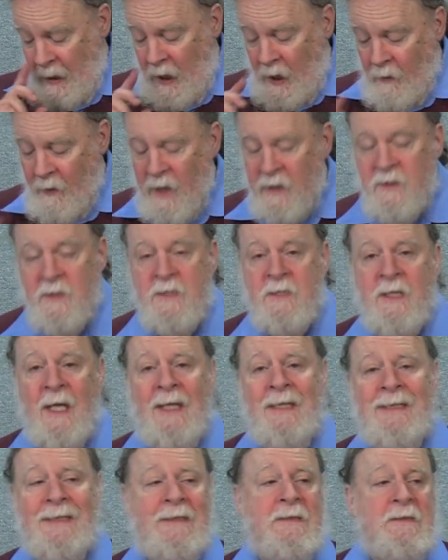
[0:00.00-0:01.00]
All right,
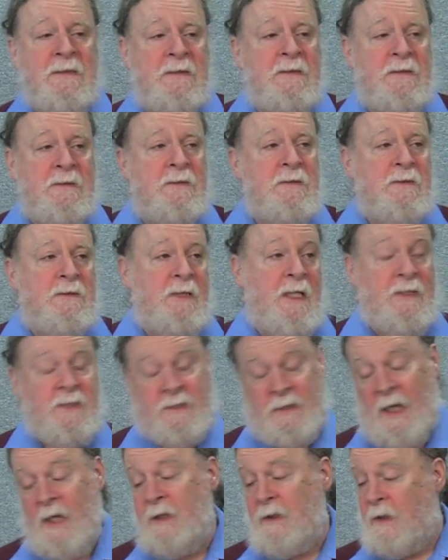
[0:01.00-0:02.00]
slightly, uh, not
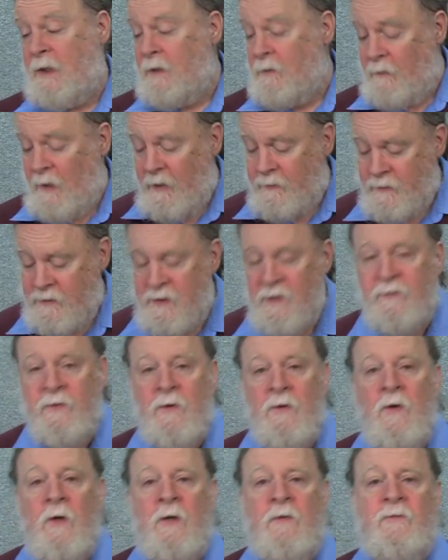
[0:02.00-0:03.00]
slightly, a rather
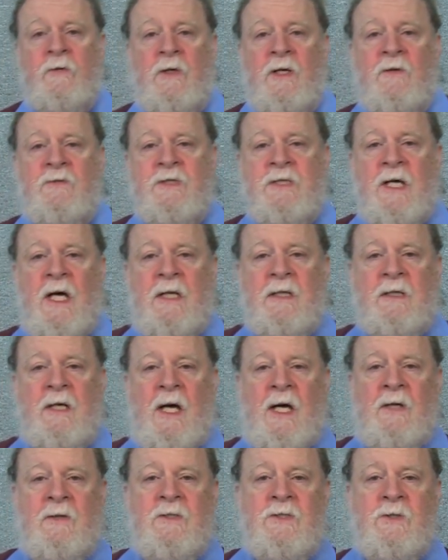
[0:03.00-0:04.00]
different look for left side of the
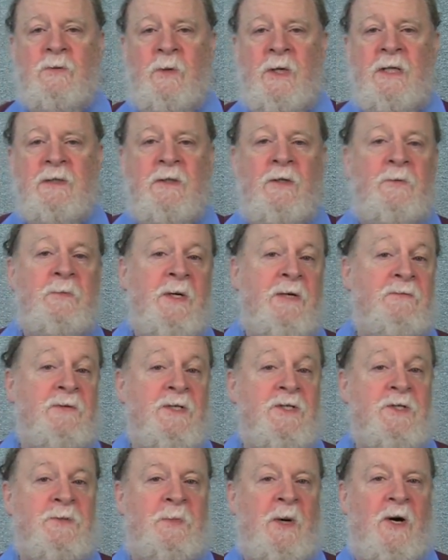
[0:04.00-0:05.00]
aisle this week. A little bit of an
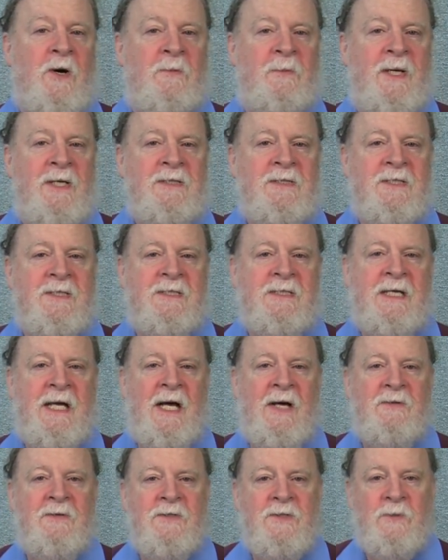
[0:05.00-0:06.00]
experiment to see
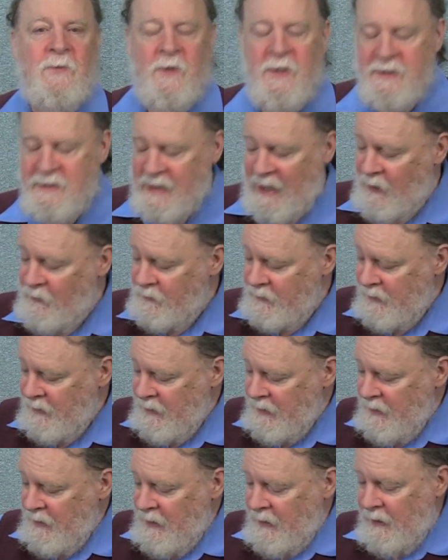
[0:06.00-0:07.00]
how this works out.
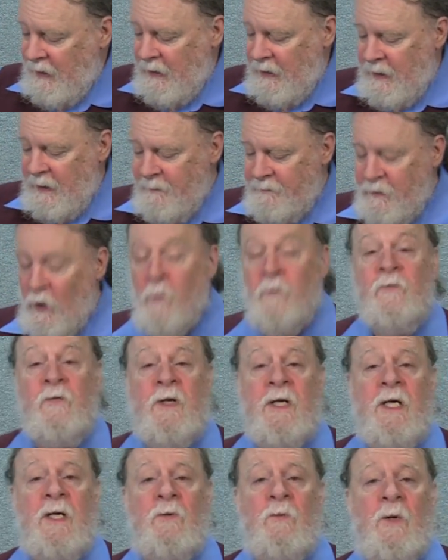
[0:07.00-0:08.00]
Uh,
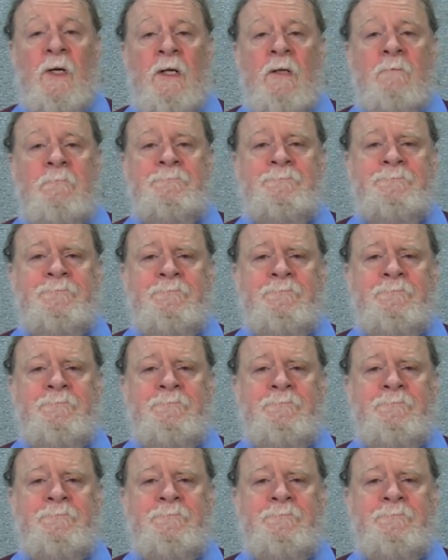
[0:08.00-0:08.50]
hopefully it will.